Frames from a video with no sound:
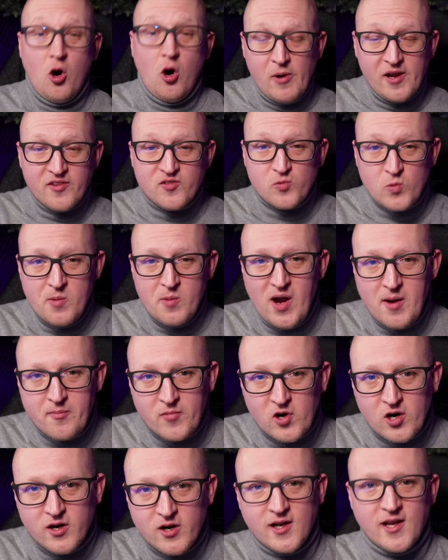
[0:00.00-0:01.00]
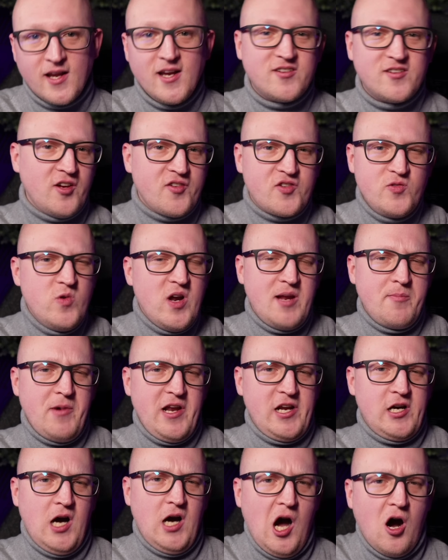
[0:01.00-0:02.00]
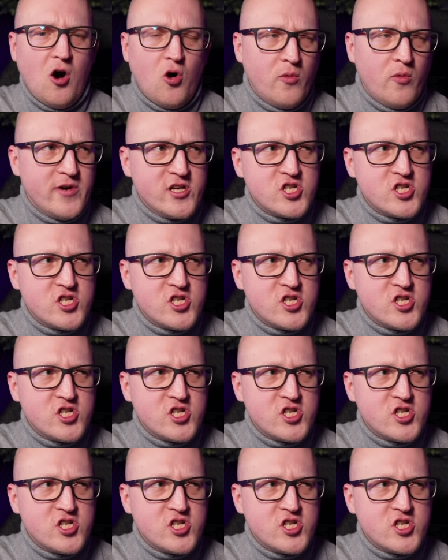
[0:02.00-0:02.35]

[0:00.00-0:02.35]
Always remember, it doesn't really matter how